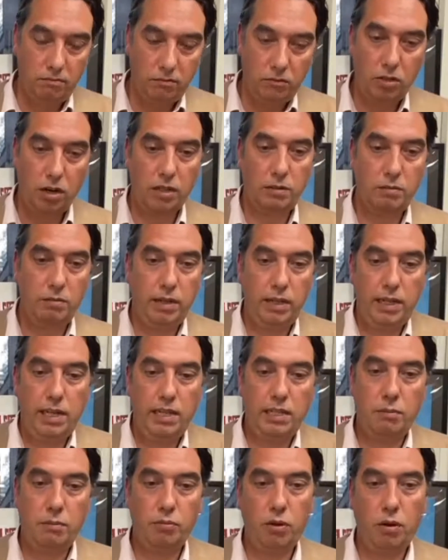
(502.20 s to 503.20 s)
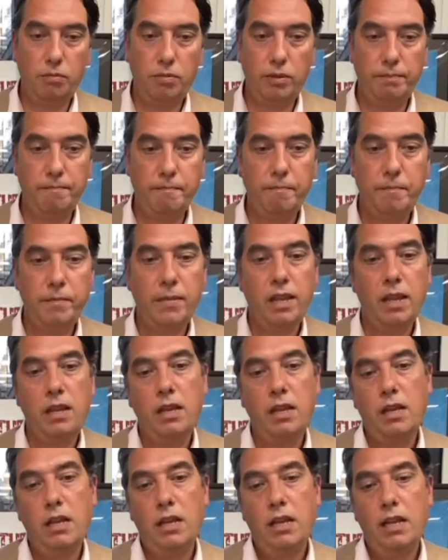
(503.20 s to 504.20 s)
Trust me, it's a problem.
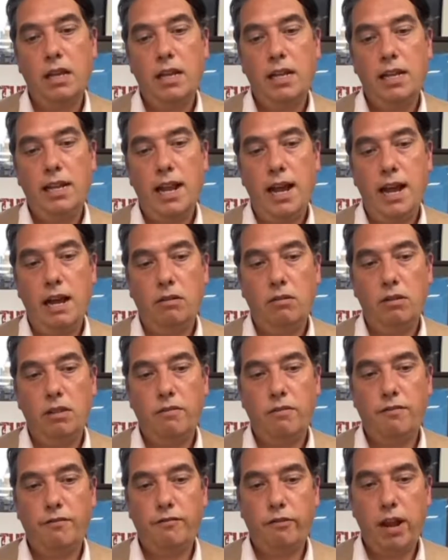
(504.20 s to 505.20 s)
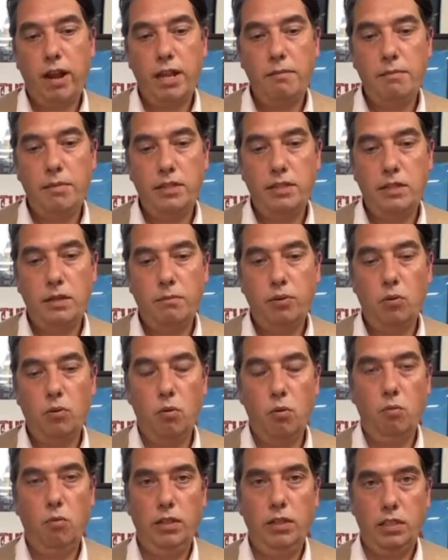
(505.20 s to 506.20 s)
Now, the frame is an
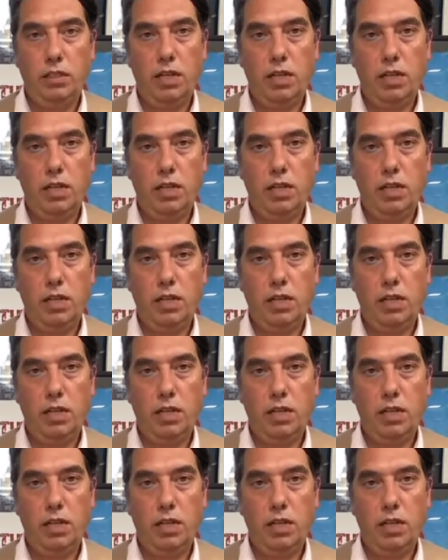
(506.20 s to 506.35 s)
important one.